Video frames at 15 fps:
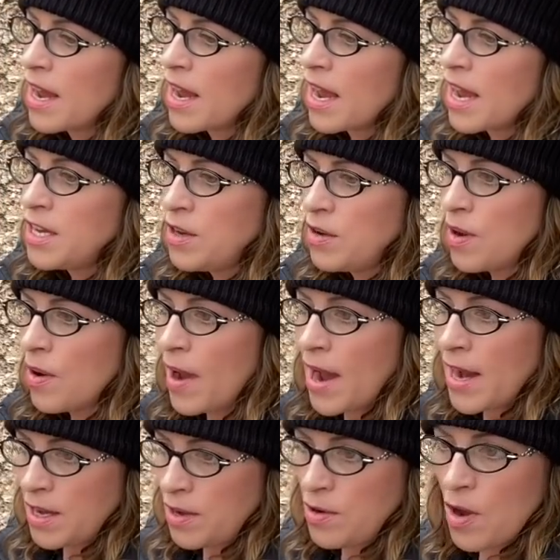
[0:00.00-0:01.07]
and you know how
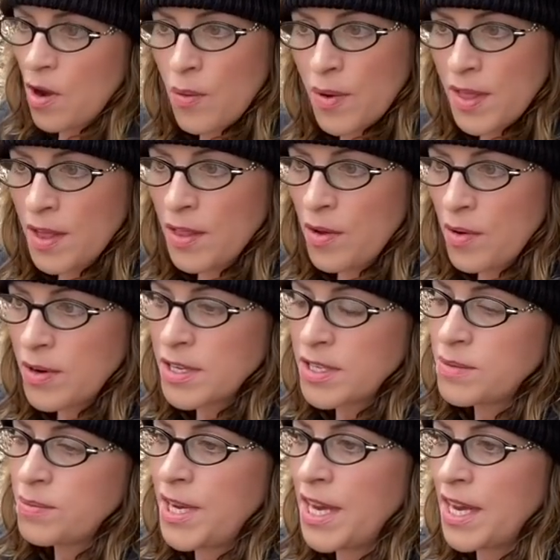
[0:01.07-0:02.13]
you know when the Lord is
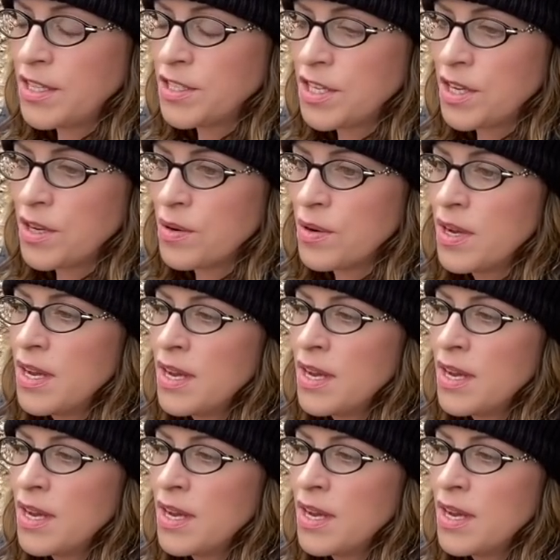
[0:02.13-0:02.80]
speaking to you.